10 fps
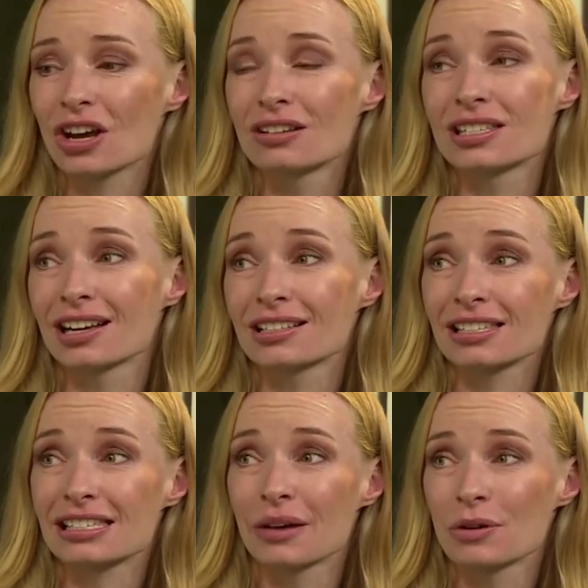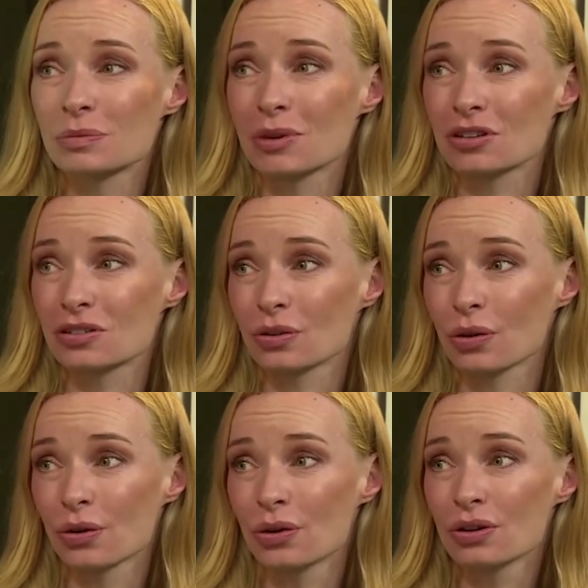it's
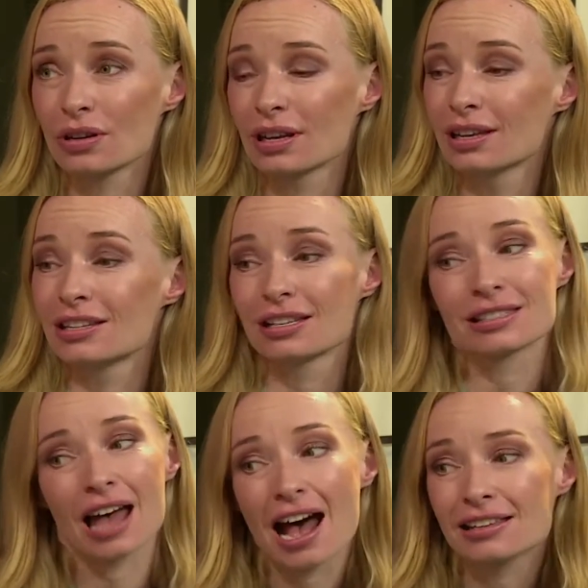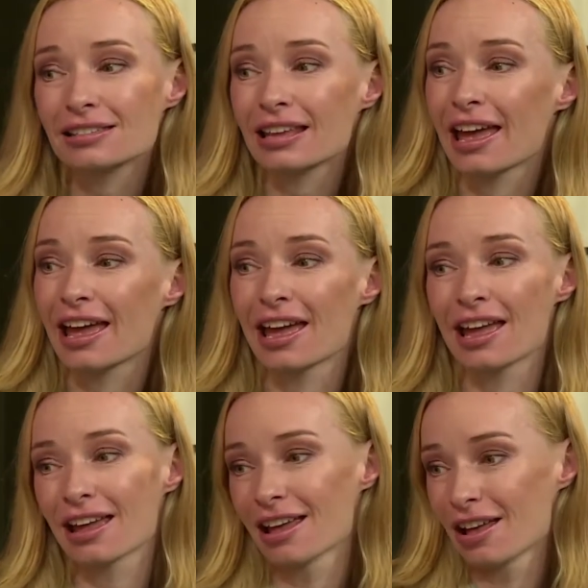contact@sidewalkspecials.org, and just ask,
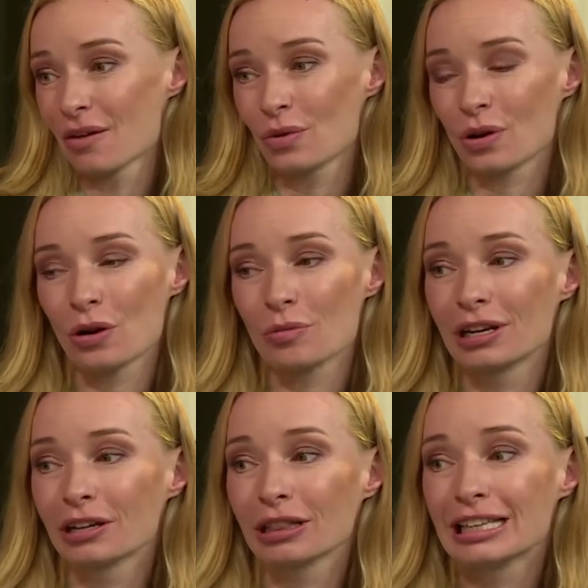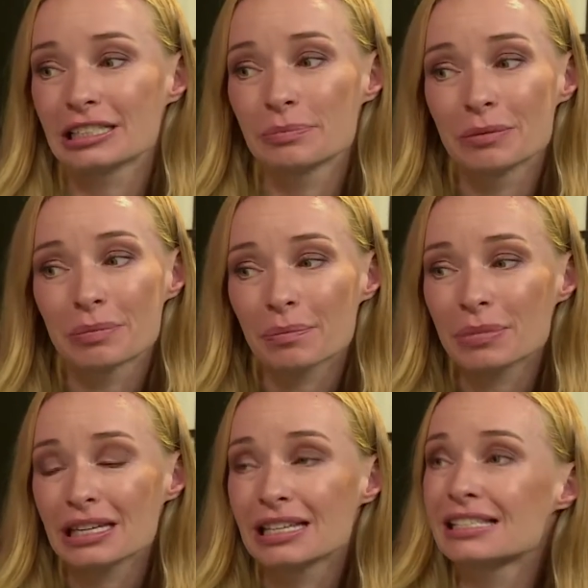hey, we'll call them little litter bin
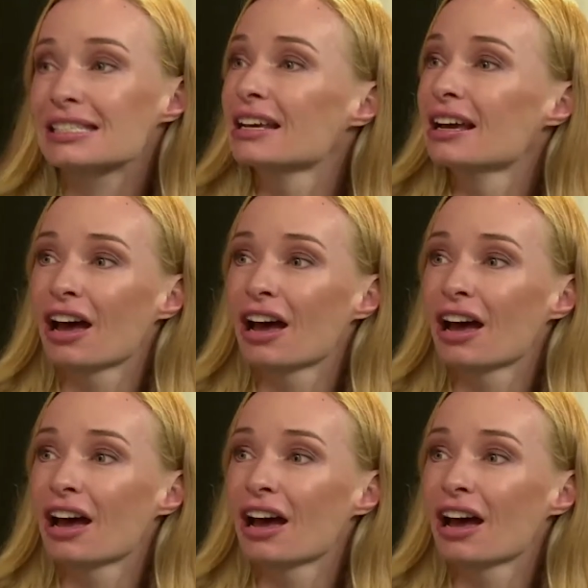puppies.